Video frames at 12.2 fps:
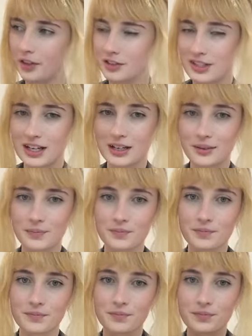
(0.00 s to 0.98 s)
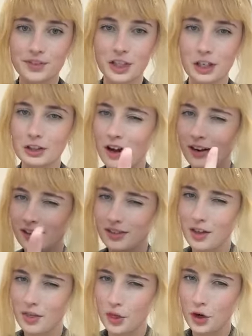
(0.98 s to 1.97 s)
Thursday. Turn
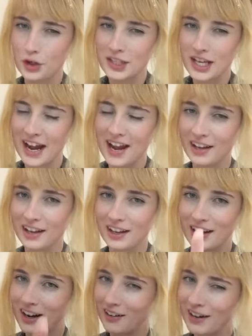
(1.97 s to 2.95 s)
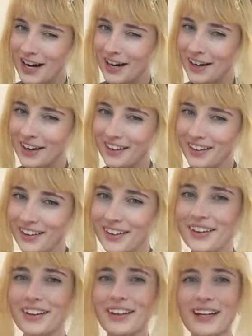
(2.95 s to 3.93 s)
locks Thursday, all right?
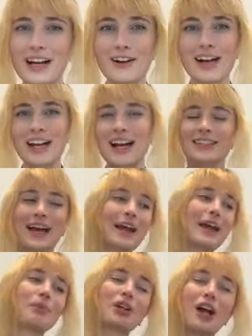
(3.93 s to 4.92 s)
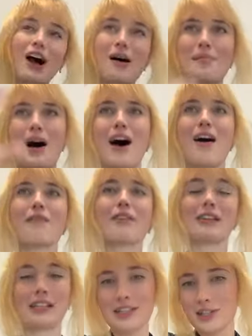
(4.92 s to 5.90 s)
Okay, guys, I am gonna hop
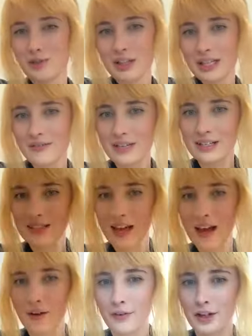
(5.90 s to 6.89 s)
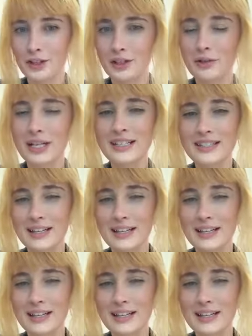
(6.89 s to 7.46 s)
off. Let's relieve Izza of her duties.